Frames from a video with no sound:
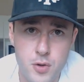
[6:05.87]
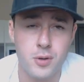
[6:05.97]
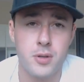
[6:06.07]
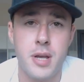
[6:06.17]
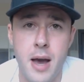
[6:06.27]

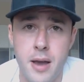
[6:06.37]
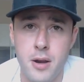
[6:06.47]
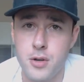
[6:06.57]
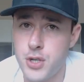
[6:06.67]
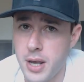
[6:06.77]
your
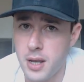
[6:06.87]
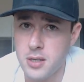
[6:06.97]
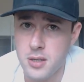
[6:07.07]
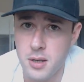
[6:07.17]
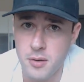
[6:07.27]
entire
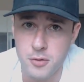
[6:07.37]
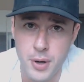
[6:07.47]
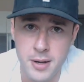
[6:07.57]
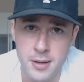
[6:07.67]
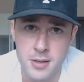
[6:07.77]
chance of
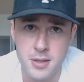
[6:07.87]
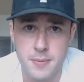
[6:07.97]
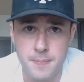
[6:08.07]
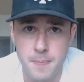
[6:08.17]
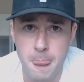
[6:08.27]

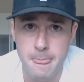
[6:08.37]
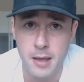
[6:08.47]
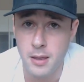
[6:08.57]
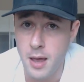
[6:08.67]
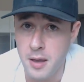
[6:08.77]
greatness
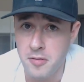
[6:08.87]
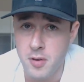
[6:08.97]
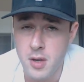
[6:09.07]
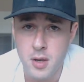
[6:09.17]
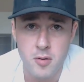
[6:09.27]
at life
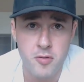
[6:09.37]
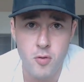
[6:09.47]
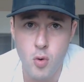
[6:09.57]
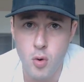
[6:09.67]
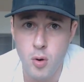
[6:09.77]

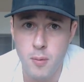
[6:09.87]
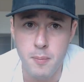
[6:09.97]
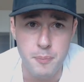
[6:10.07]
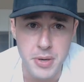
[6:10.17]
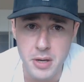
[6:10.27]
for
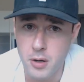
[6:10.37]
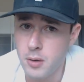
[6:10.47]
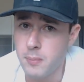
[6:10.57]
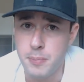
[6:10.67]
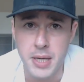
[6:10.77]

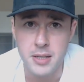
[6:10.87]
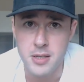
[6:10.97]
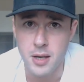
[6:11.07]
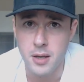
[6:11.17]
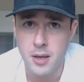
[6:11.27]
beer,
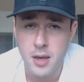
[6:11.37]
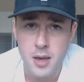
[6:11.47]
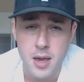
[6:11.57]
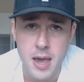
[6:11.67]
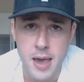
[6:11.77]
pizza,
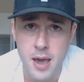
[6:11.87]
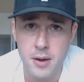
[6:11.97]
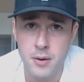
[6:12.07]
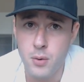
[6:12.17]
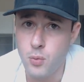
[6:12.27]

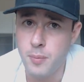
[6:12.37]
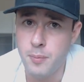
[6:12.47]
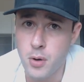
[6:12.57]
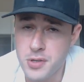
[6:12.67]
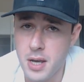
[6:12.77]
and what
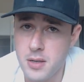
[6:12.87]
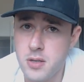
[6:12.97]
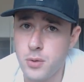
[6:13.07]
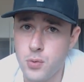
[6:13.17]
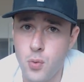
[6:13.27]
most guys
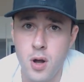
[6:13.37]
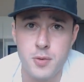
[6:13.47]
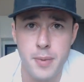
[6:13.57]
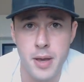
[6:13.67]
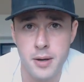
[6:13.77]
do is
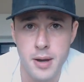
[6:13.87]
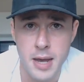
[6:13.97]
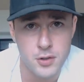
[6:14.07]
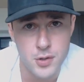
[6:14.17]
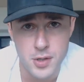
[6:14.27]
watch men
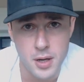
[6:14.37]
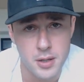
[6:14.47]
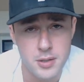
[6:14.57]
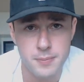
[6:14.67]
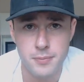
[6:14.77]

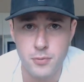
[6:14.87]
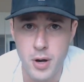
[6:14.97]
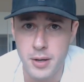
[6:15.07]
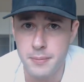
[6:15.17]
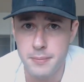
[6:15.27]
exercise,
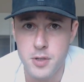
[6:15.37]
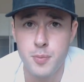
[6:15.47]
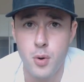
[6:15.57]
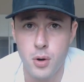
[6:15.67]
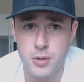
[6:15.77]
right?
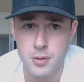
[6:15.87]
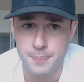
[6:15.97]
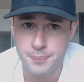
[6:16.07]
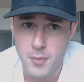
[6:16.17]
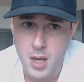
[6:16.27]

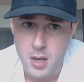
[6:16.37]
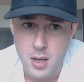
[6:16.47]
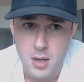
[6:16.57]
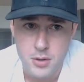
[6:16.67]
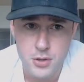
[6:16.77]
Sports.
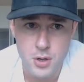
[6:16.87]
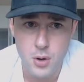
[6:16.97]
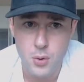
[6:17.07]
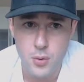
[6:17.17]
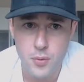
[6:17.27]

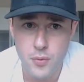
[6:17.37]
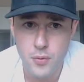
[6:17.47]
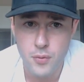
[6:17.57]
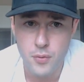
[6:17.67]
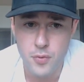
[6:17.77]
So
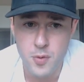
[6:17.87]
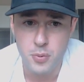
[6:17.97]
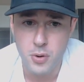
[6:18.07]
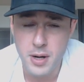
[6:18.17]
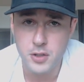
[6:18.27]
the
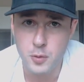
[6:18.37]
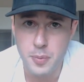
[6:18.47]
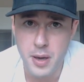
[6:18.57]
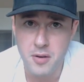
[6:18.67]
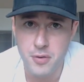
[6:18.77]
price you
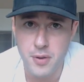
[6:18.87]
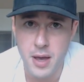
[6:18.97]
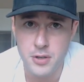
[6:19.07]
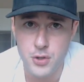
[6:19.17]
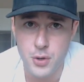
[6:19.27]
pay for
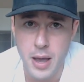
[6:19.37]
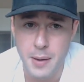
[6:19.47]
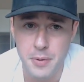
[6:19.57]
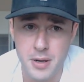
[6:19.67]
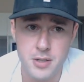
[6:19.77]
that is your
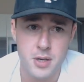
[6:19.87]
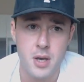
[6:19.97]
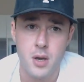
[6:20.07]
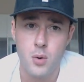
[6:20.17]
happiness.